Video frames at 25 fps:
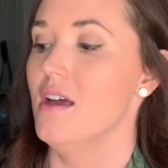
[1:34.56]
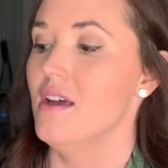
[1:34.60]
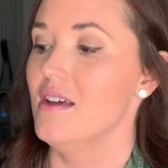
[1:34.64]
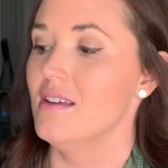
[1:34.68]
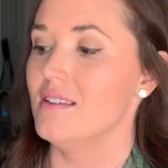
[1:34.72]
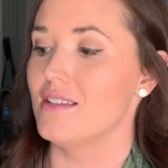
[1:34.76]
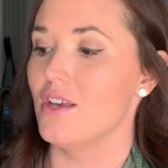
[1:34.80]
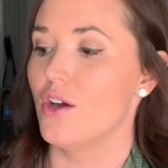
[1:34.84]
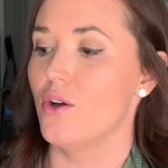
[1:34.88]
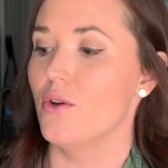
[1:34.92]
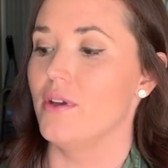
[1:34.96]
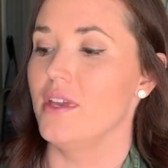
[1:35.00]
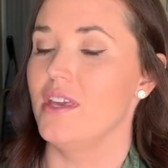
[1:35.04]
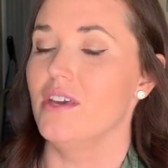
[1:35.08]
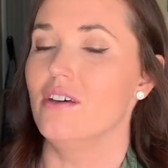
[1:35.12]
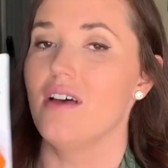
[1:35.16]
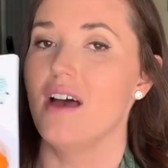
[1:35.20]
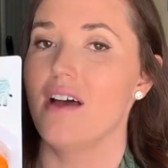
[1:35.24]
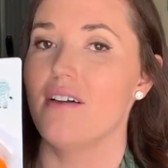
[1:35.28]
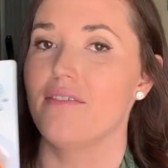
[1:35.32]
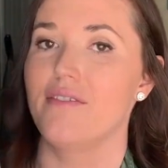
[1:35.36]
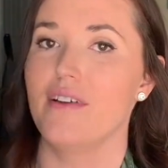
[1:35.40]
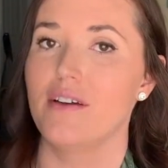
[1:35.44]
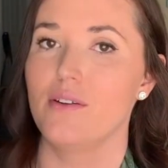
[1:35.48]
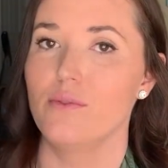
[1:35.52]
So he'll
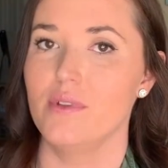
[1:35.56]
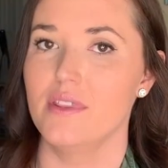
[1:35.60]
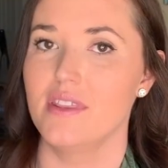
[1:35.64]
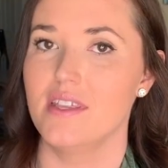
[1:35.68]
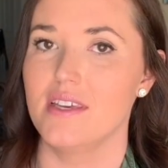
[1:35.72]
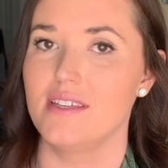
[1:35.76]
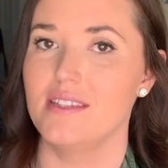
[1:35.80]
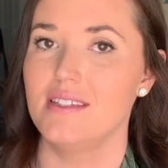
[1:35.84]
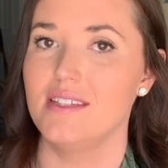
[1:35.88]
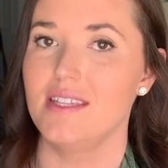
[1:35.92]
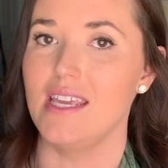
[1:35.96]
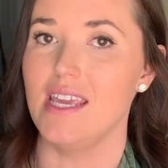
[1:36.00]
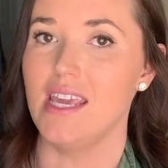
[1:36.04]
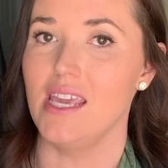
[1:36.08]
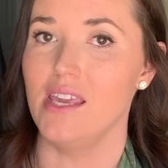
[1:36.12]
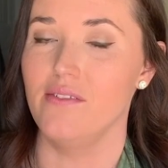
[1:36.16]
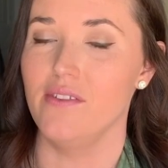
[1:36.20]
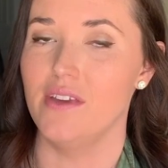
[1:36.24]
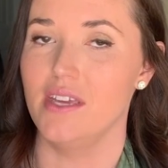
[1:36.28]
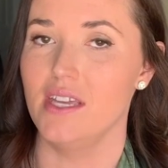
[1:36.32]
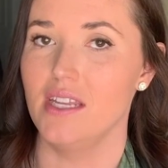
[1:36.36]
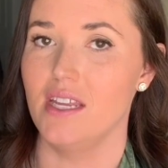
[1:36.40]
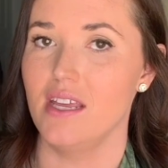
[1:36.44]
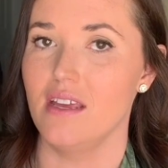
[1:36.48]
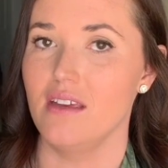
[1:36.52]
have fun with this
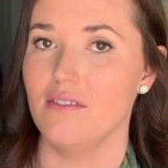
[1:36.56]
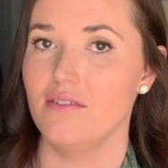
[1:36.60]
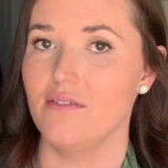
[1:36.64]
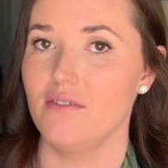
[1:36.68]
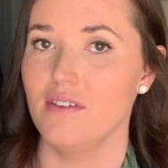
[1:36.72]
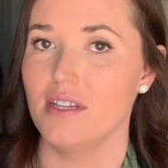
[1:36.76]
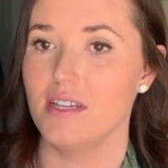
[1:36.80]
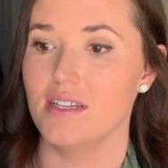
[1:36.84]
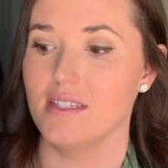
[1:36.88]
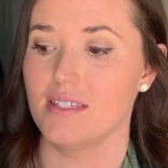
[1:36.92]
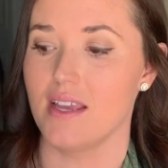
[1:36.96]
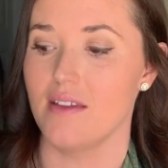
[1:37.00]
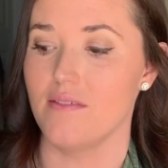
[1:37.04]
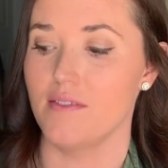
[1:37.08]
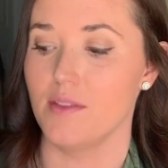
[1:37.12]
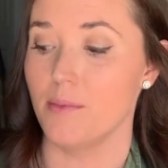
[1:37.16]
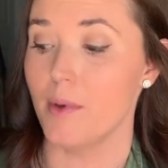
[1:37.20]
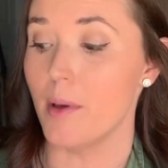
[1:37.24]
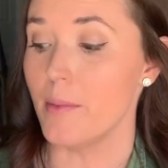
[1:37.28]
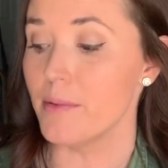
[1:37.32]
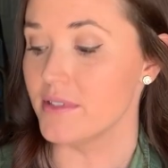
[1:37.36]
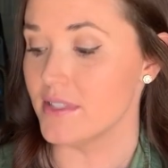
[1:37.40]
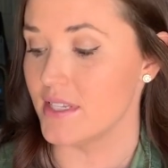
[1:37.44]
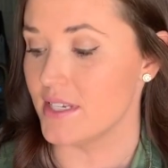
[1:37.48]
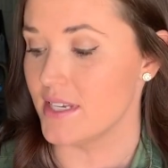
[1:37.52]
even if it doesn't have the
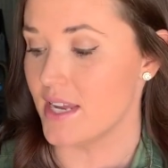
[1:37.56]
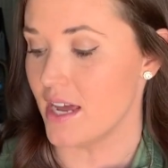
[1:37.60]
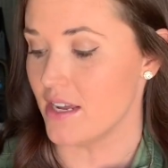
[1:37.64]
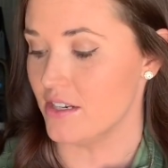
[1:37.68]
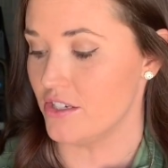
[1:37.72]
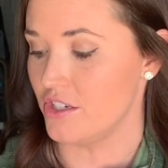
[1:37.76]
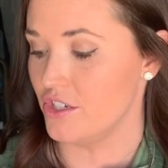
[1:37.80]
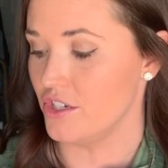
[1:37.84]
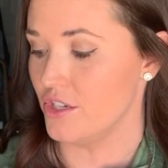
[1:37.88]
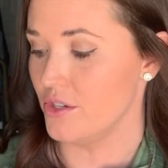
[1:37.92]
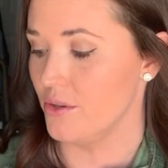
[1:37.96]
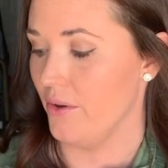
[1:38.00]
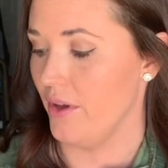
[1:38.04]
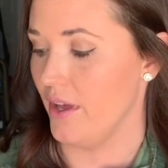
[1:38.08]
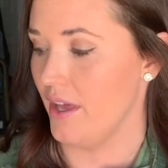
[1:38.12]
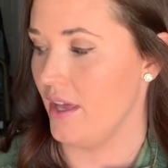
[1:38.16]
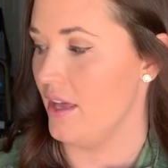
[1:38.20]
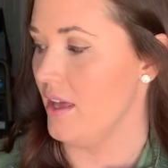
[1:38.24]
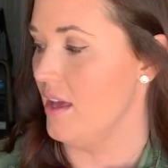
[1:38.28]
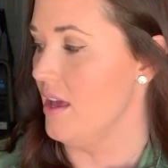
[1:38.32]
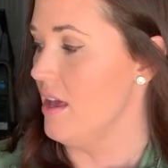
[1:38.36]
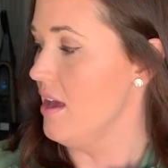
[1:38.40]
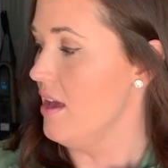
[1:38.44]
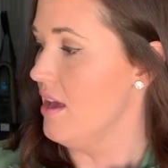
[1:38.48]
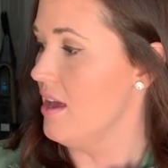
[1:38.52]
bubbles attached to
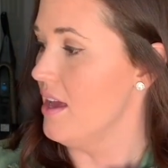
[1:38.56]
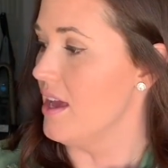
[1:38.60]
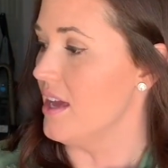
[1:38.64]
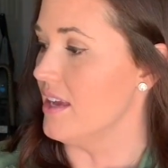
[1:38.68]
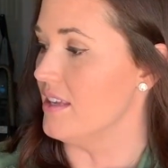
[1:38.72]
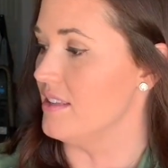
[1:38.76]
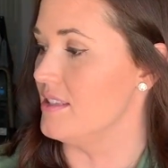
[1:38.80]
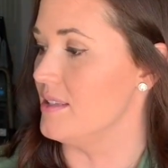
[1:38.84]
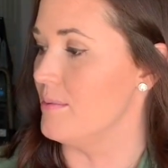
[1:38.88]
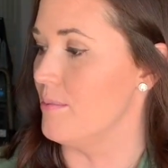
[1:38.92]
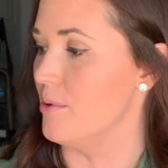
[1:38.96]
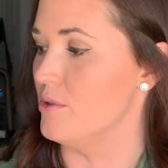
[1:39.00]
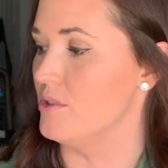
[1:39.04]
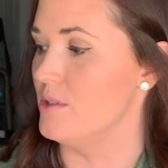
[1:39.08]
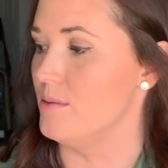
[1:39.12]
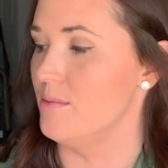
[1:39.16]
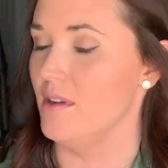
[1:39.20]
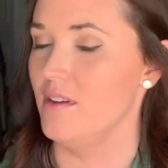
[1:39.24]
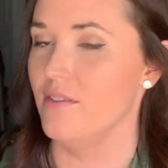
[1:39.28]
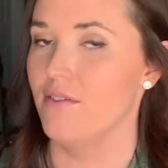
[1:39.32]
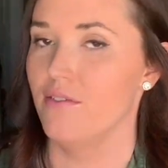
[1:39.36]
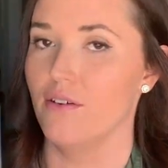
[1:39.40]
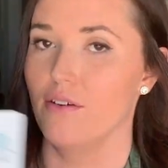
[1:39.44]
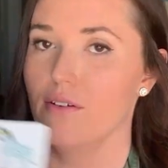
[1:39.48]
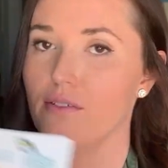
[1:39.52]
it. It's supposed to
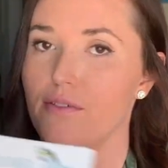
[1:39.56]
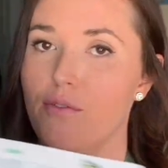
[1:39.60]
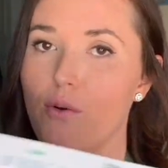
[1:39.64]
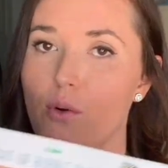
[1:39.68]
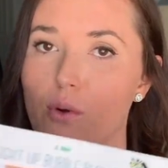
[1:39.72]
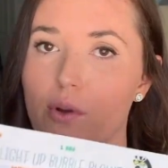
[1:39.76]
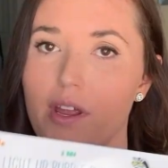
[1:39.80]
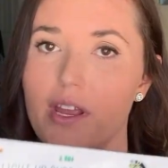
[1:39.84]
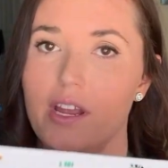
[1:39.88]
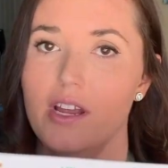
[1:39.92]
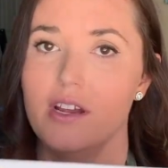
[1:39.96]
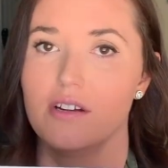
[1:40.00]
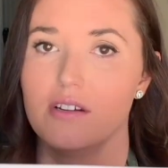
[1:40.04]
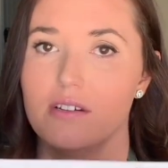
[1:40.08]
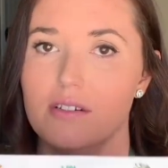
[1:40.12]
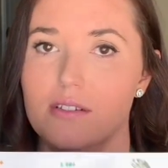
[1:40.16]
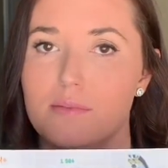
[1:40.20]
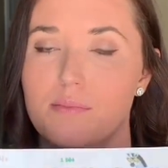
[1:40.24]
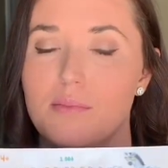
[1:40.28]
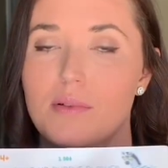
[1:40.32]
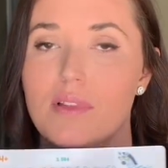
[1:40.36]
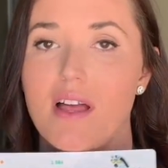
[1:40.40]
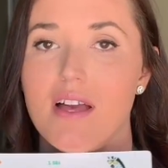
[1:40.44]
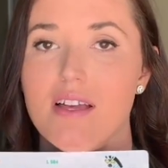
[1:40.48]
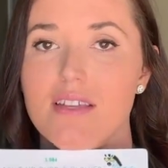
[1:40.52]
be for 4 years
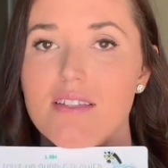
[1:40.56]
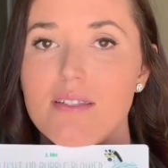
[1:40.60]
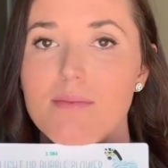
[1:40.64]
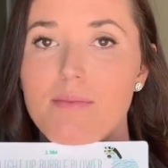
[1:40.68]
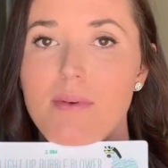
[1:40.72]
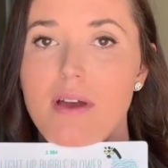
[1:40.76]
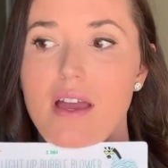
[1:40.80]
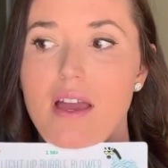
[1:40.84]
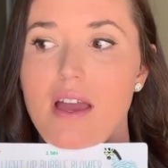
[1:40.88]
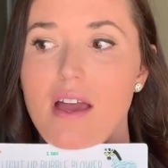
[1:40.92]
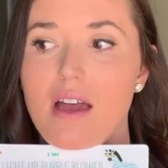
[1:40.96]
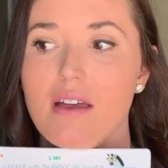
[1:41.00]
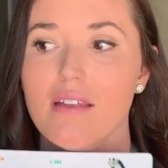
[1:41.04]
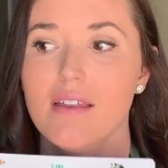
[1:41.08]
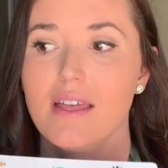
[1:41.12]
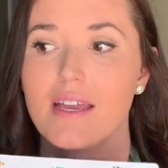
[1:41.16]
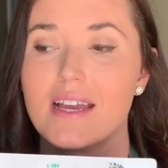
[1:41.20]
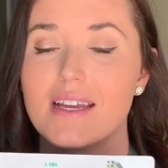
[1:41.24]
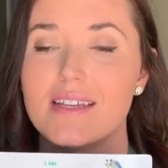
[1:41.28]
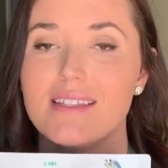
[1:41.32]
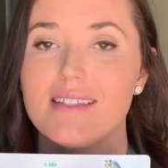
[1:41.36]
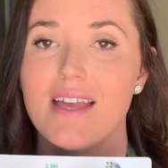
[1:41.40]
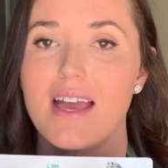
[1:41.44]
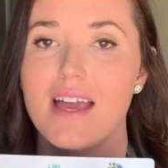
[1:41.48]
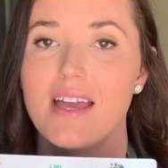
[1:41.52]
plus, but like
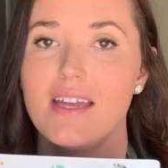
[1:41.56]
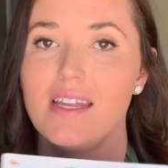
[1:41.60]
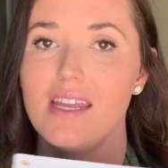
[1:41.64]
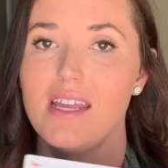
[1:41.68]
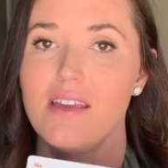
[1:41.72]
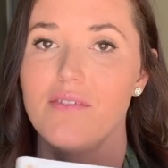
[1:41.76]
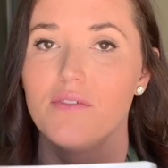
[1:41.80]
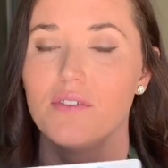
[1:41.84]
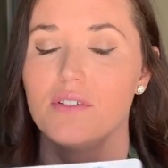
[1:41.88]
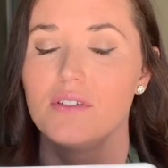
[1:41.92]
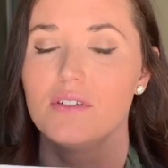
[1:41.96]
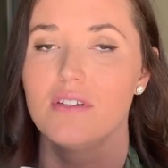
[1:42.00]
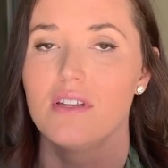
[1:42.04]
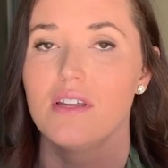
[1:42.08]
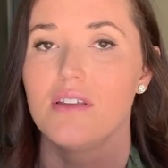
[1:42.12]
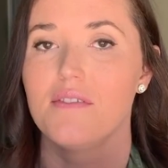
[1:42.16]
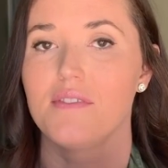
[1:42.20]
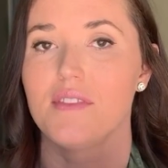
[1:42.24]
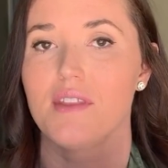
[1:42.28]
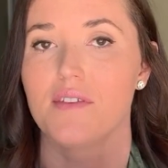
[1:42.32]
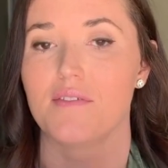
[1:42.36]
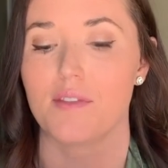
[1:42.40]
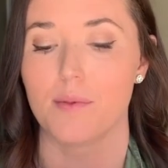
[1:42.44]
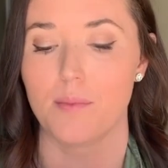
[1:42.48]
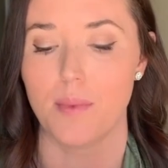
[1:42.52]
I said, even
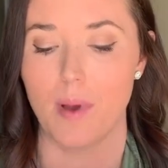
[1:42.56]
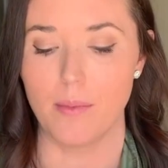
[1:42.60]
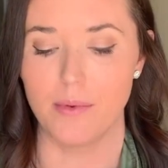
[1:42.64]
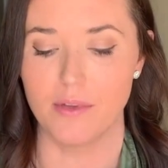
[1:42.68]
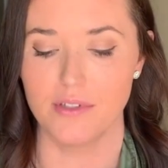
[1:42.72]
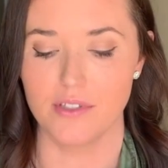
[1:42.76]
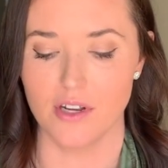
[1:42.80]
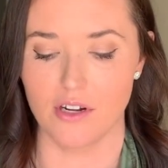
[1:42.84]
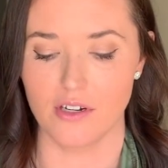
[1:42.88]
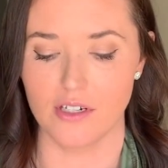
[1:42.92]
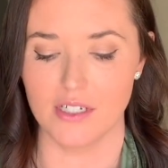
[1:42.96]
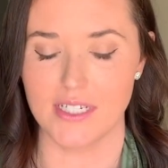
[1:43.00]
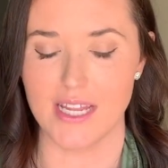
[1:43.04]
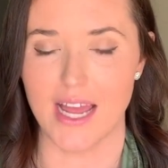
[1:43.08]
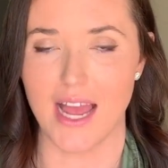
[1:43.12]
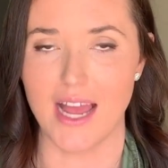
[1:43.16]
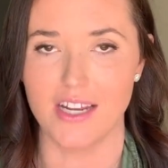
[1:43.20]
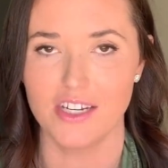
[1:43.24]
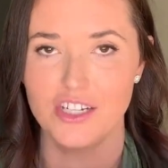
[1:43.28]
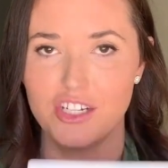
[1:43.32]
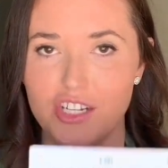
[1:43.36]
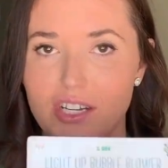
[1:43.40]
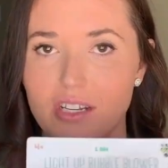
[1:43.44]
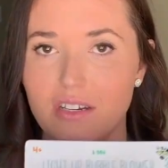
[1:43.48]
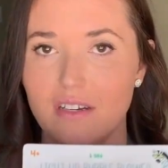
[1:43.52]
if the bubbles aren't
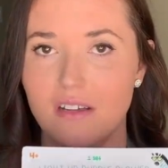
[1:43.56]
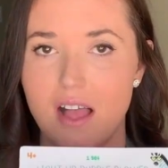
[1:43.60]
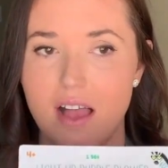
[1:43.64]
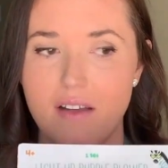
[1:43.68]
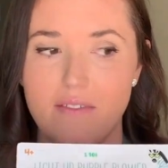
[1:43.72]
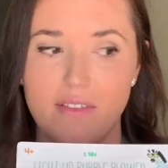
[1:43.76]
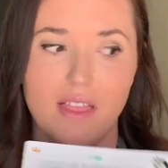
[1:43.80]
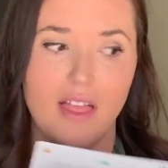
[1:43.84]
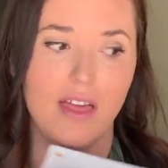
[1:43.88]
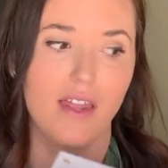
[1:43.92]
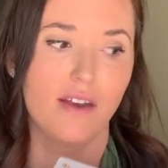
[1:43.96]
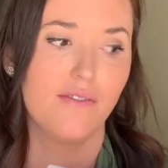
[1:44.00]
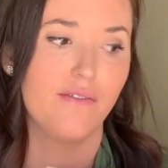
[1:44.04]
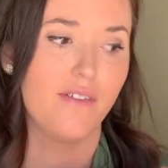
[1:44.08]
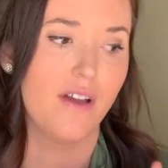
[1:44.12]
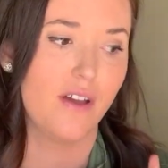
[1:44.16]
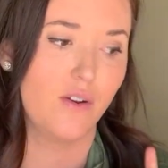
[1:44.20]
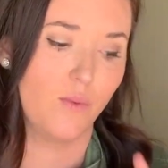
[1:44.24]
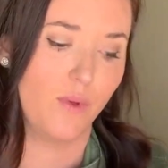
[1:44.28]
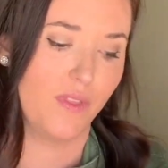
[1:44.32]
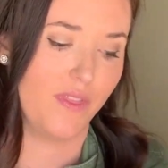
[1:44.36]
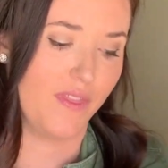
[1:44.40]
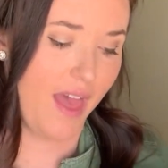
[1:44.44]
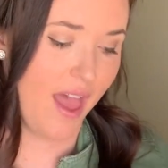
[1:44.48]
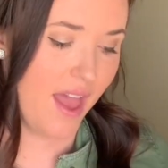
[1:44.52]
attached, he'll have a lot of fun
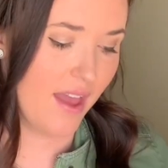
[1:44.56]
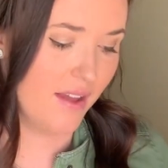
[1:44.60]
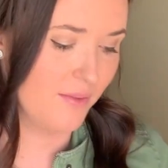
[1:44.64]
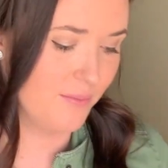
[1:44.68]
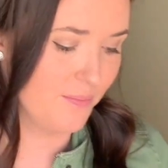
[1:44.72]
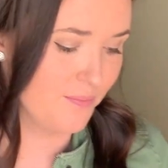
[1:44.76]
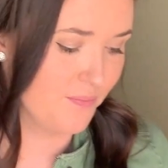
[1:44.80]
with that.